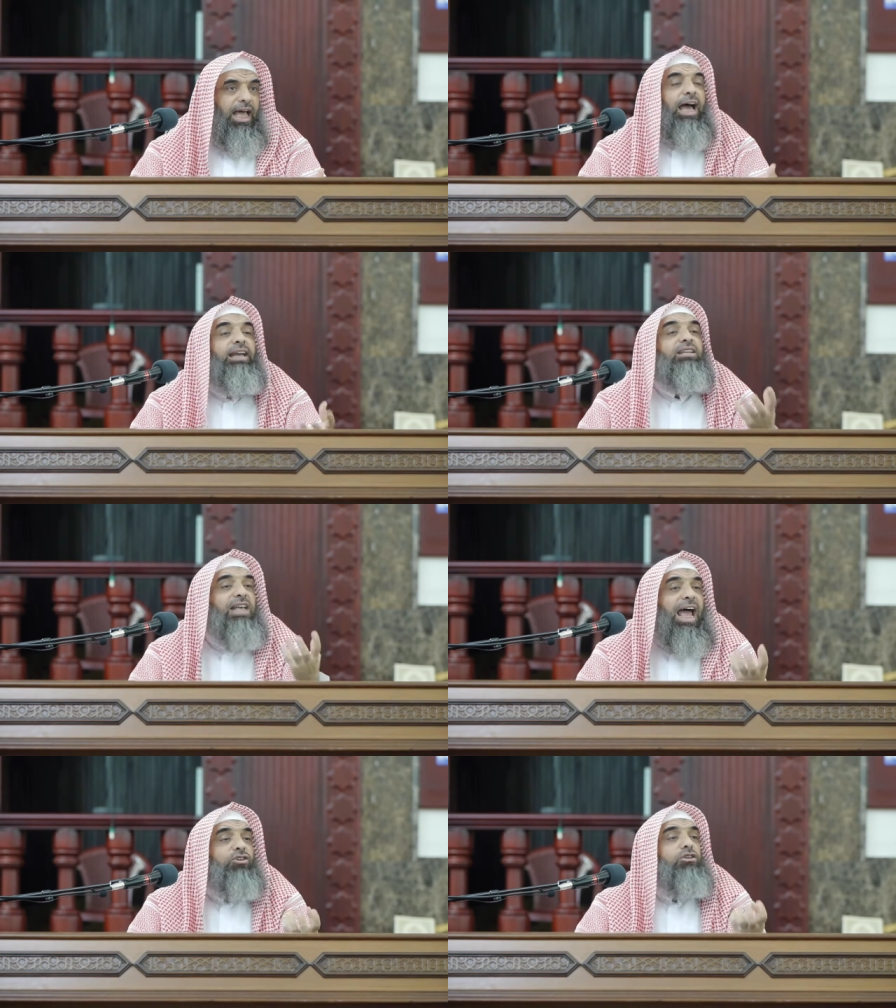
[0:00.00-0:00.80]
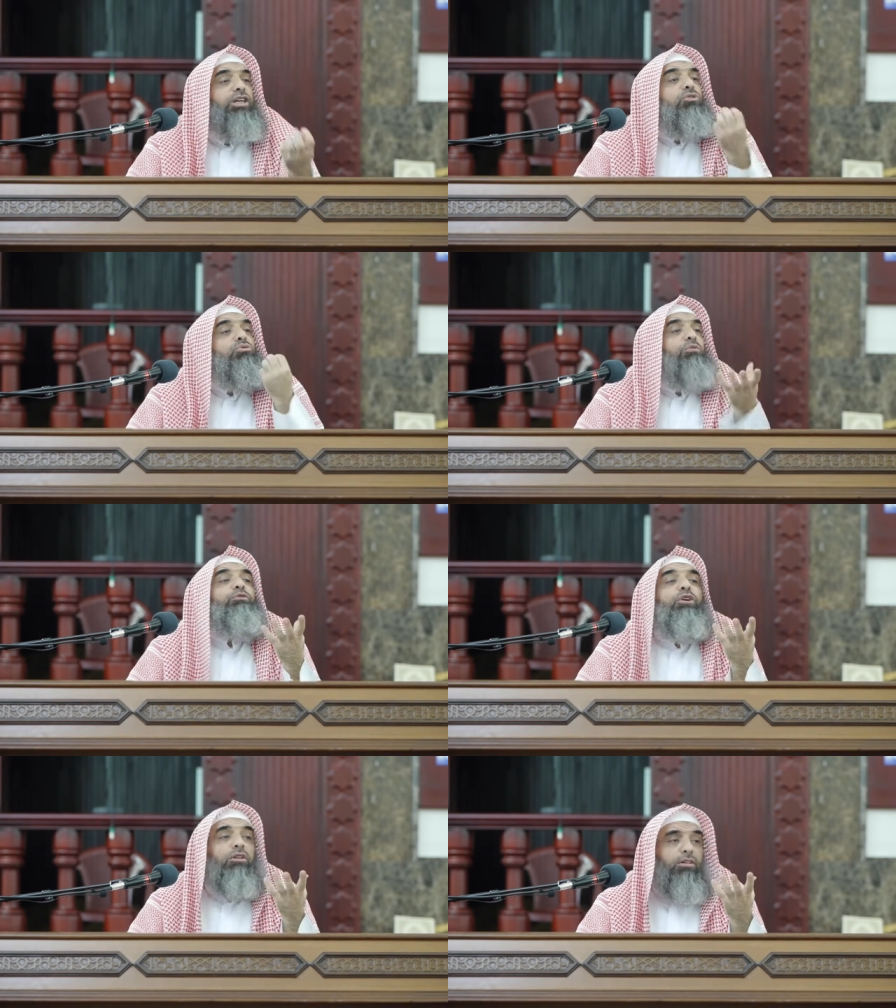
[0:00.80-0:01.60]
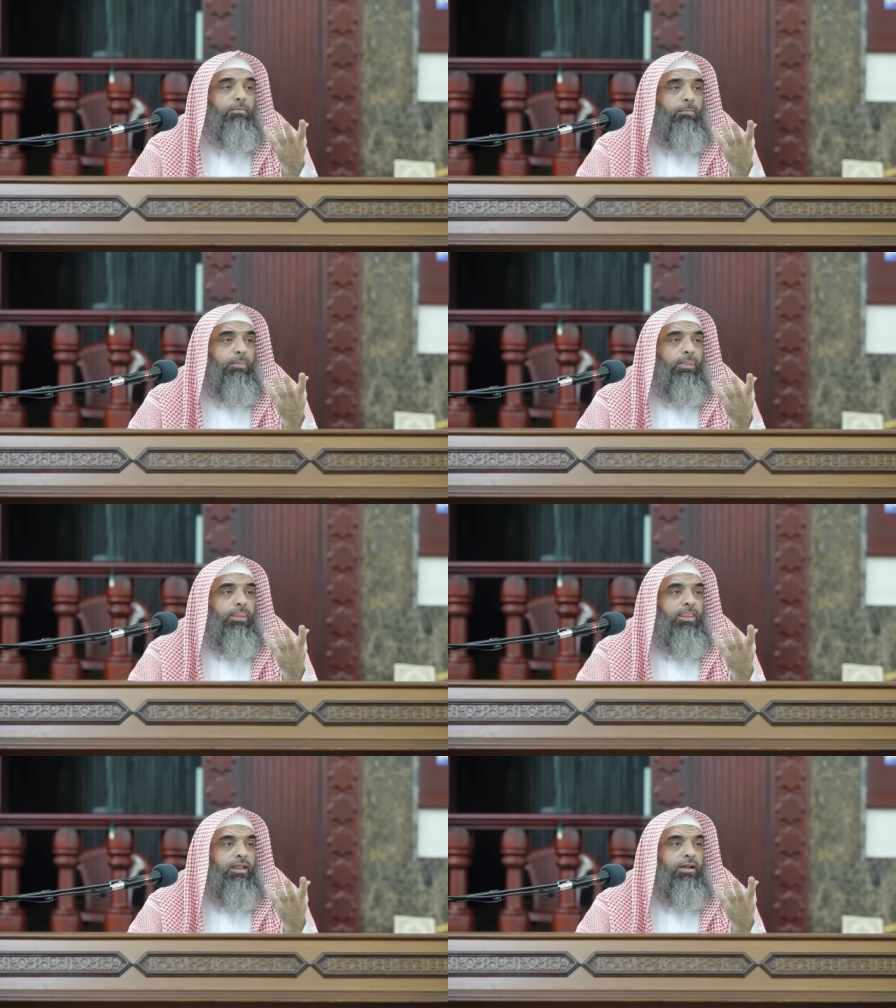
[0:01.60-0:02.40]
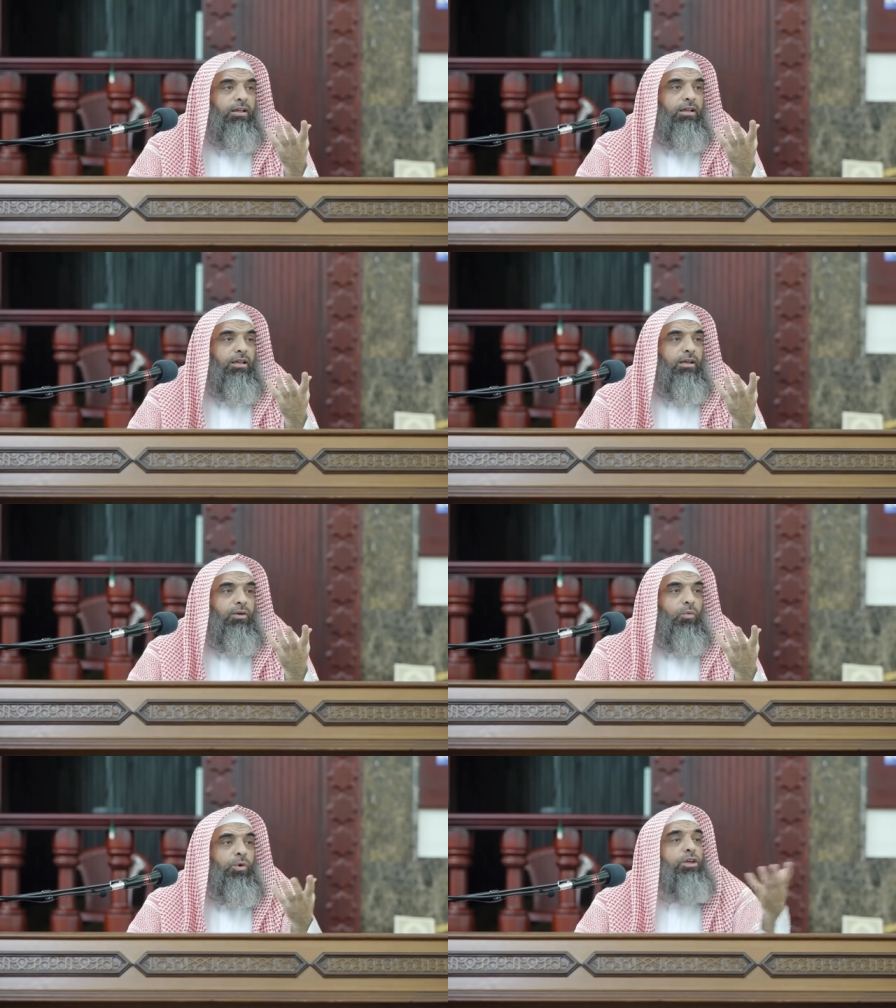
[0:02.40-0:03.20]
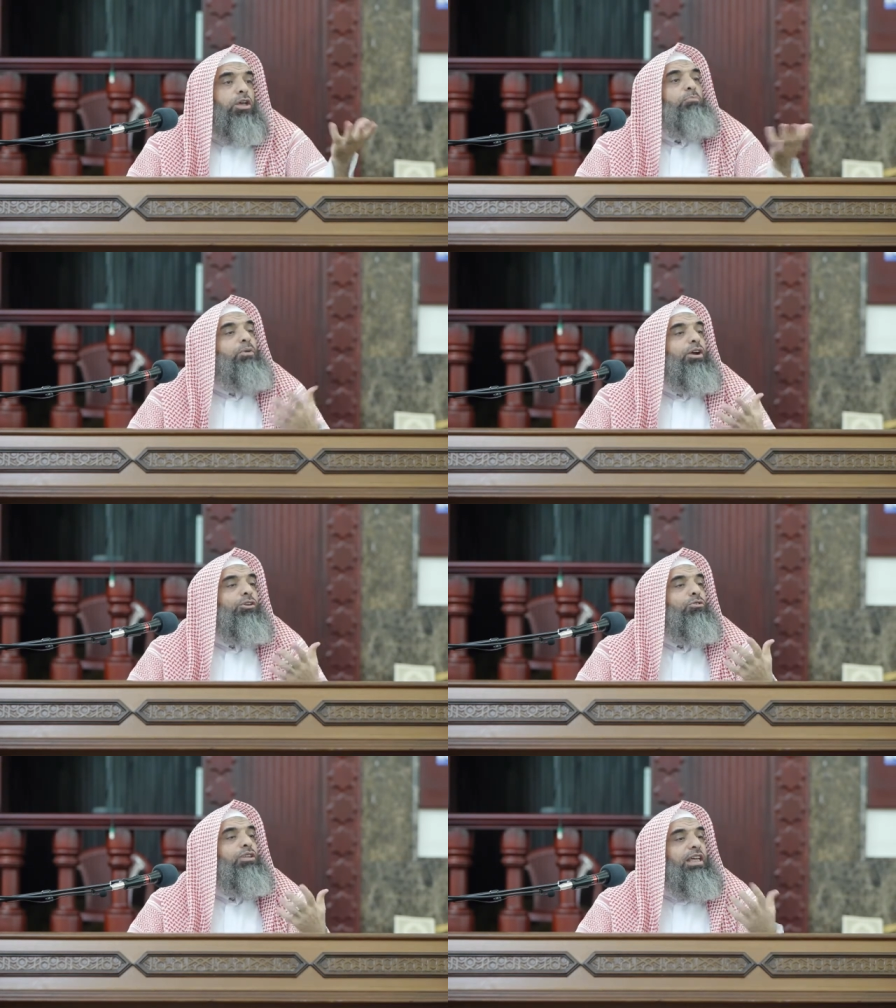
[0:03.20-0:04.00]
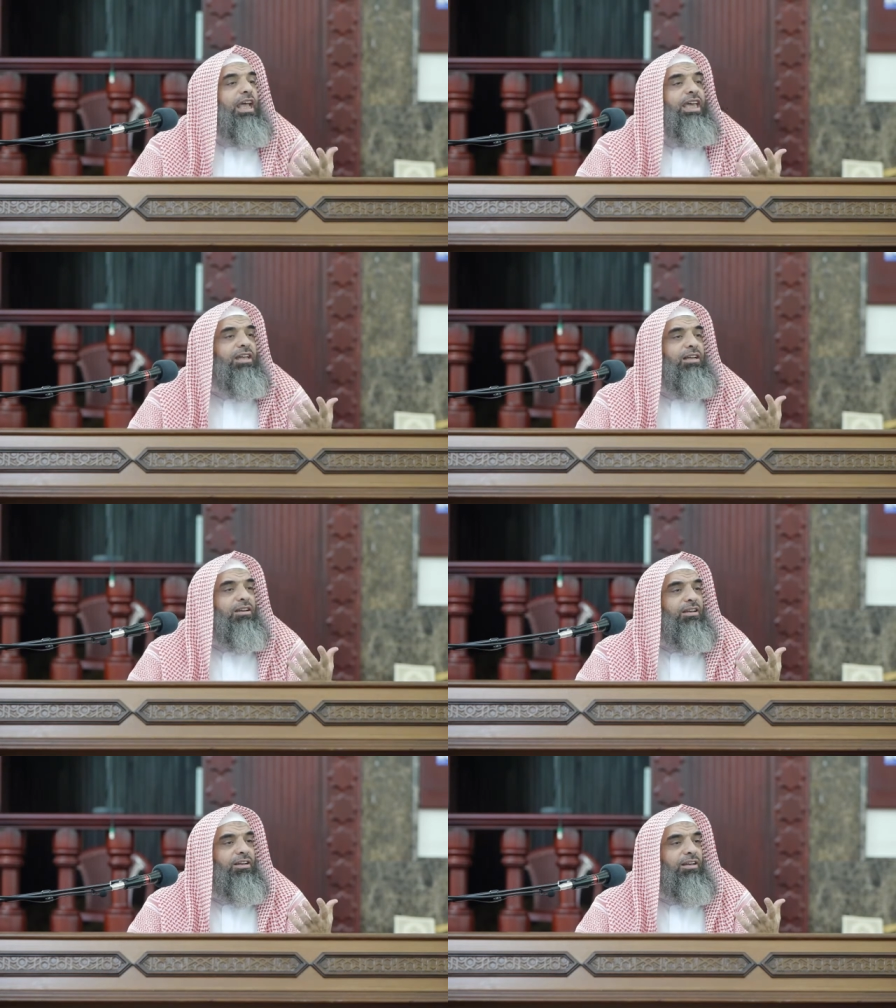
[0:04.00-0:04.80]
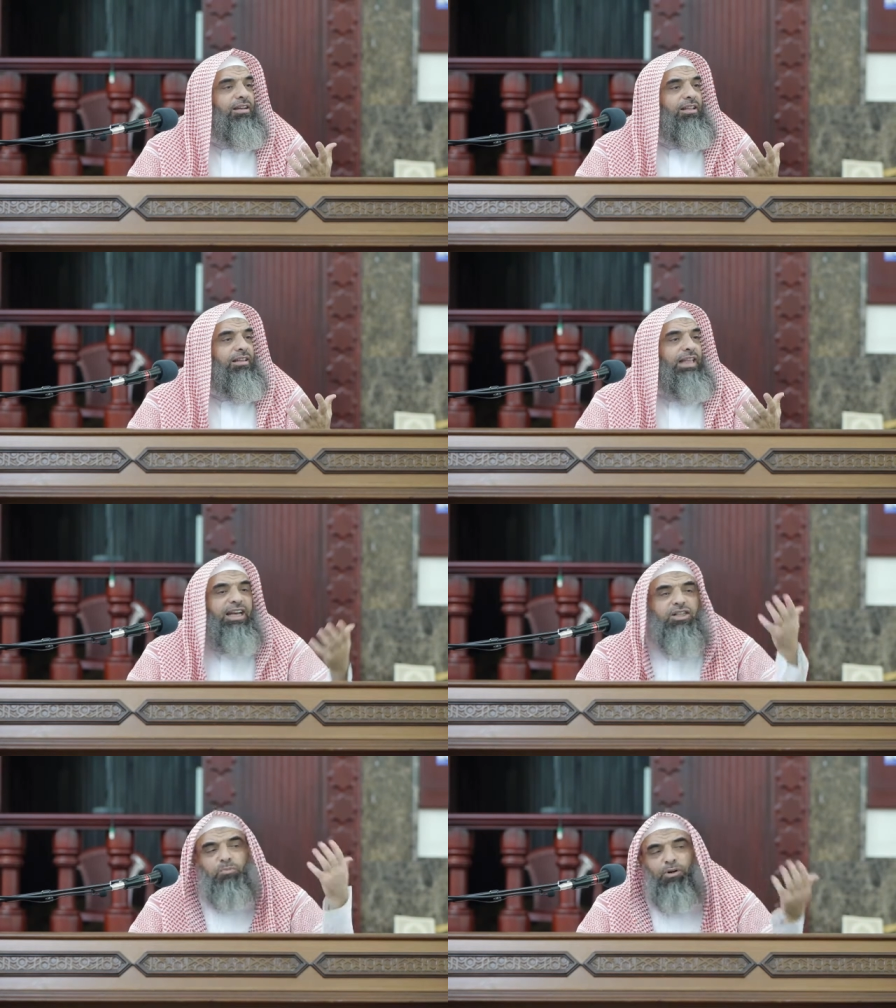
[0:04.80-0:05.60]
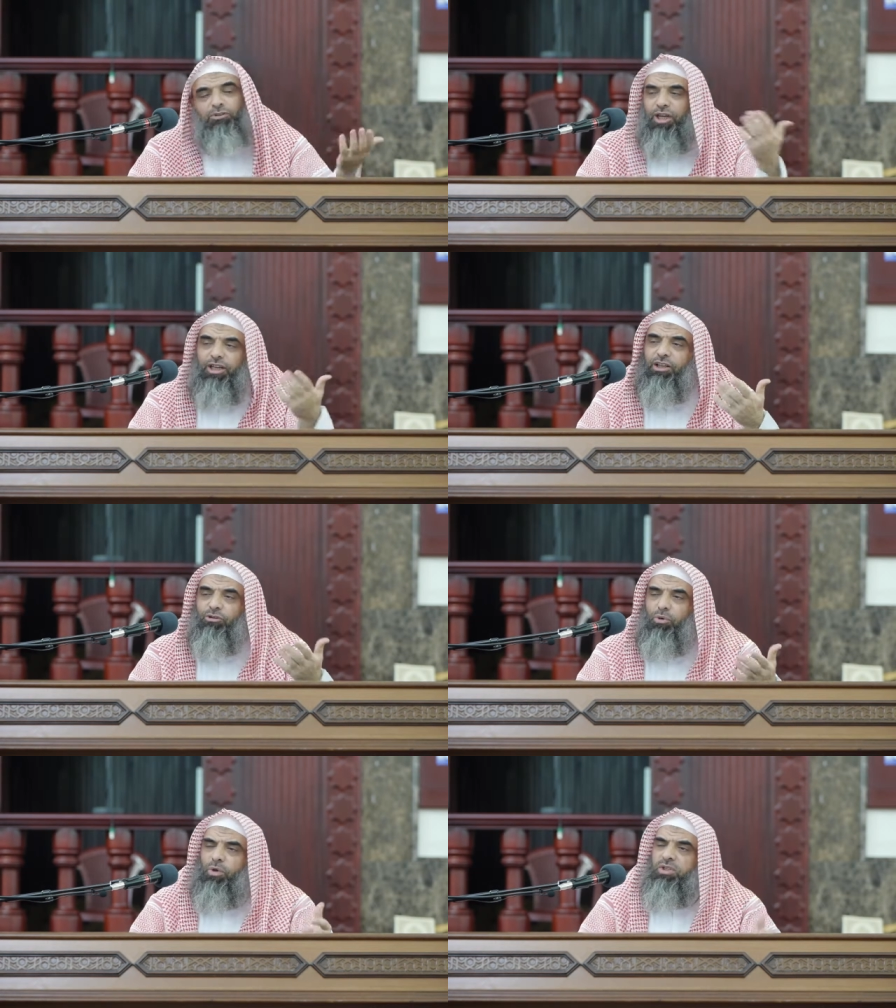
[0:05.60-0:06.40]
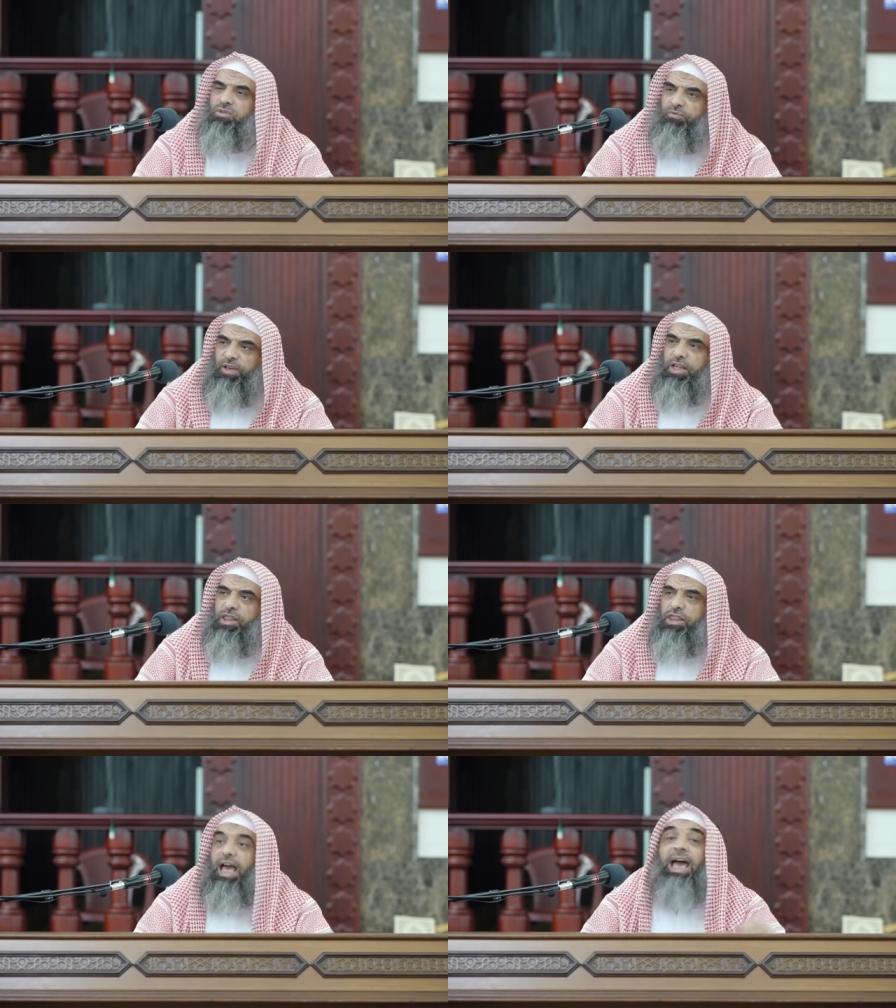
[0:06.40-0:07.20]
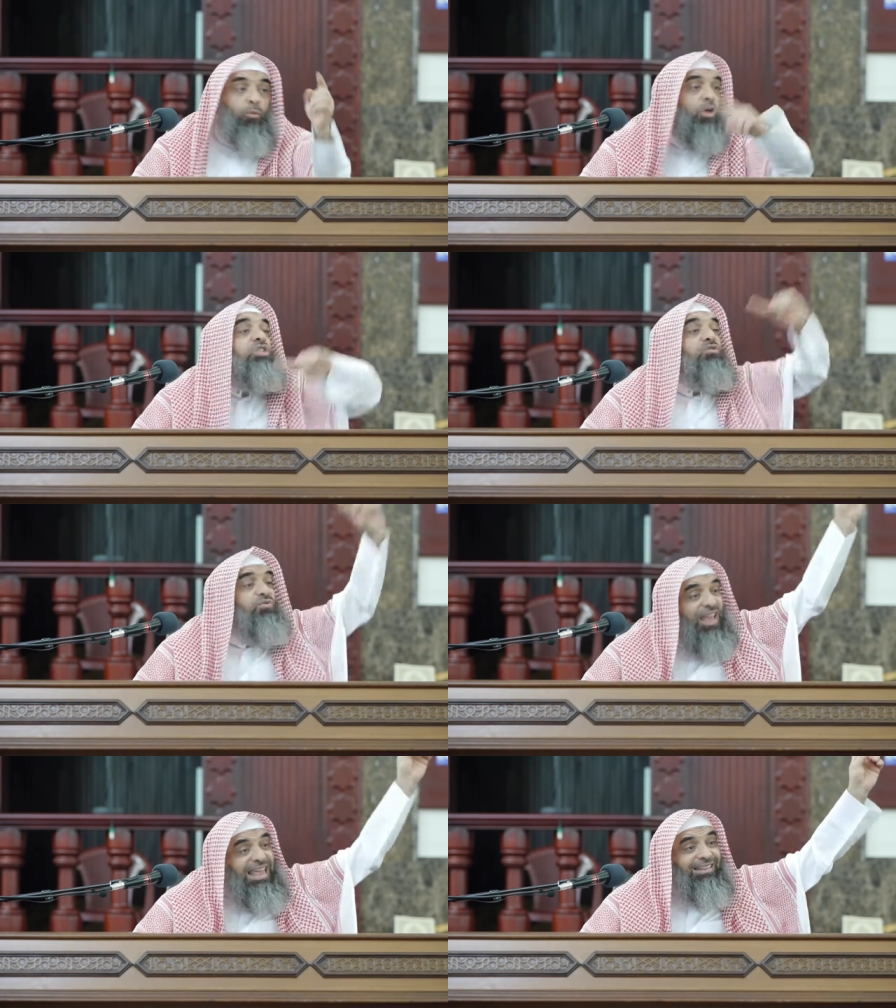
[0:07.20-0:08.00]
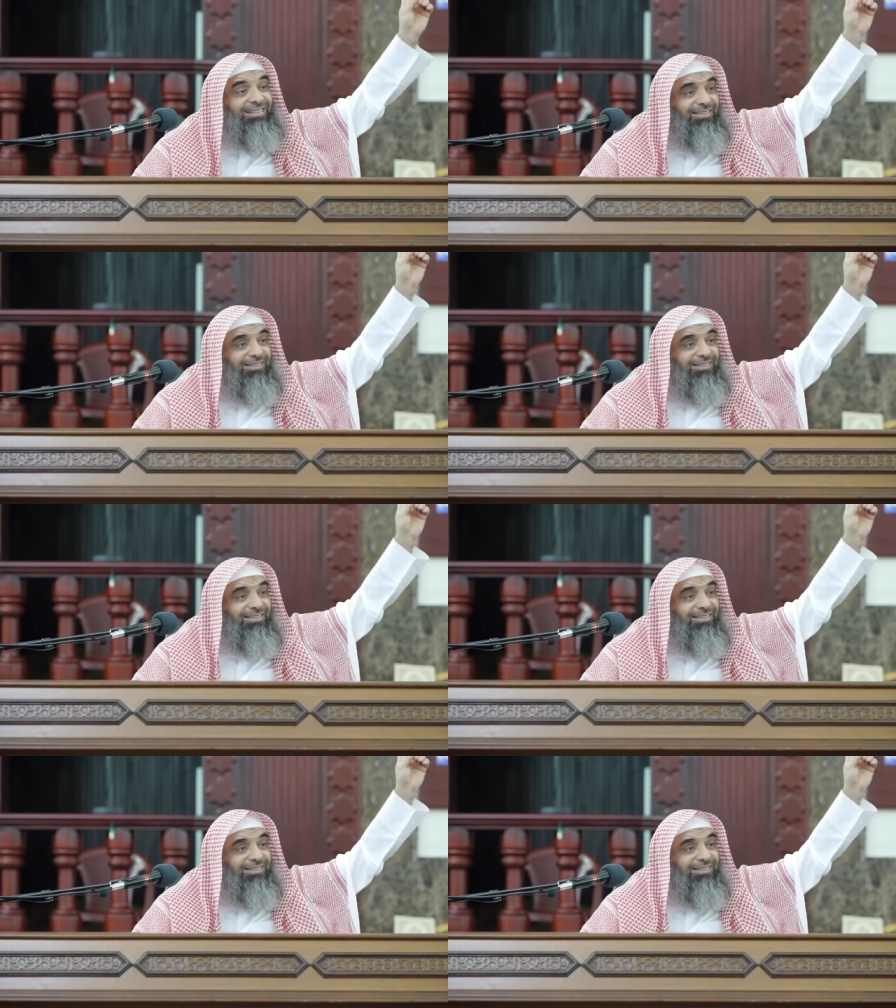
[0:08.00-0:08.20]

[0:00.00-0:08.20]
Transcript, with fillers: And it's actually trivial when compared to the gain that is pertaining to one's faith and one's fate.